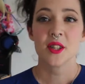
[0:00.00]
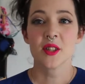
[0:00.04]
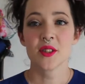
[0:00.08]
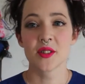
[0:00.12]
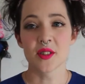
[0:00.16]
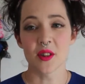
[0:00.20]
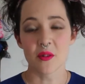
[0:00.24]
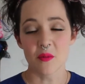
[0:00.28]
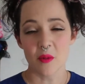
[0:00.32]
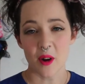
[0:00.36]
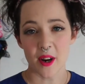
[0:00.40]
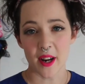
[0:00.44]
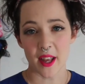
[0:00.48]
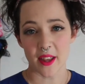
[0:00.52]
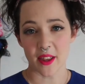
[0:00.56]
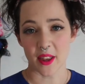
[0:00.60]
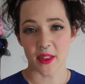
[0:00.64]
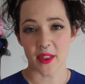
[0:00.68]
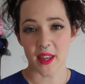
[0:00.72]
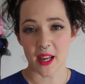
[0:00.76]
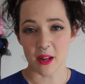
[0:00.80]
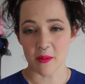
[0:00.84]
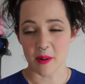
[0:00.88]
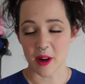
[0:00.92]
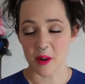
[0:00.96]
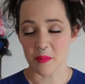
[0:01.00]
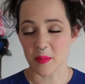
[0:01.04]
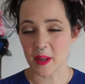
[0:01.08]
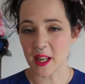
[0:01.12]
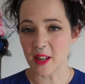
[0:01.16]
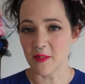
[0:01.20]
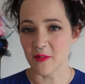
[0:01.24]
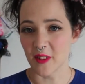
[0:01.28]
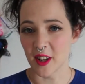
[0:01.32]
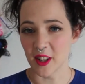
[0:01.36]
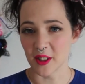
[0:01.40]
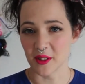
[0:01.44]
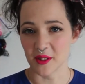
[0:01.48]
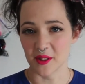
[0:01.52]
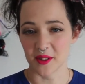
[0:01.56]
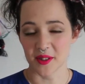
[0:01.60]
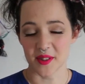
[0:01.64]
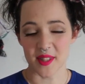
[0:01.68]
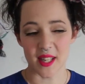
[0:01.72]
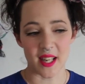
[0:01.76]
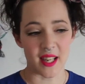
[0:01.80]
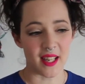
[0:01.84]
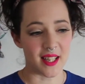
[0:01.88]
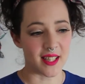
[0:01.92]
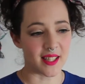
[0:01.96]
So one other thing about pee funnels
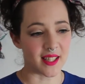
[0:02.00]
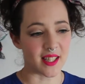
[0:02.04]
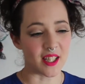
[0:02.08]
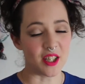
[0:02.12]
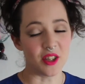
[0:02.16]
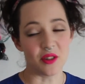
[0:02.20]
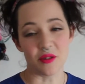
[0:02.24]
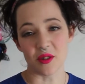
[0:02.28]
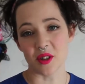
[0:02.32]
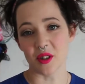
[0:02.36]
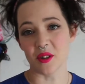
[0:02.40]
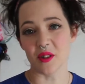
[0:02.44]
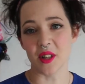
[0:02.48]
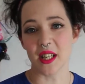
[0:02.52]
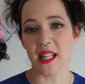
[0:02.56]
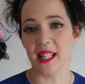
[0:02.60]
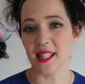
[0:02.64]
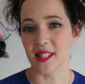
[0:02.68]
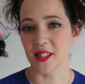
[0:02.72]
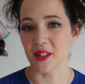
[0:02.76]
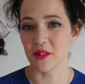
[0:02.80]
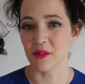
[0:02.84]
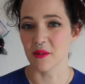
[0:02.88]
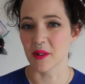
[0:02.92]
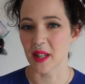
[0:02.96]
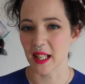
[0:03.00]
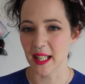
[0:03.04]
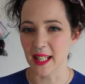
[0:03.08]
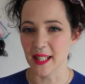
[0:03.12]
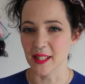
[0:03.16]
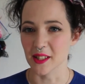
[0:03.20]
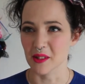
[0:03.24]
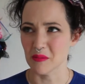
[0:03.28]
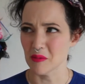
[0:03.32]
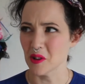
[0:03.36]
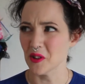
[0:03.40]
is you do need to clean them,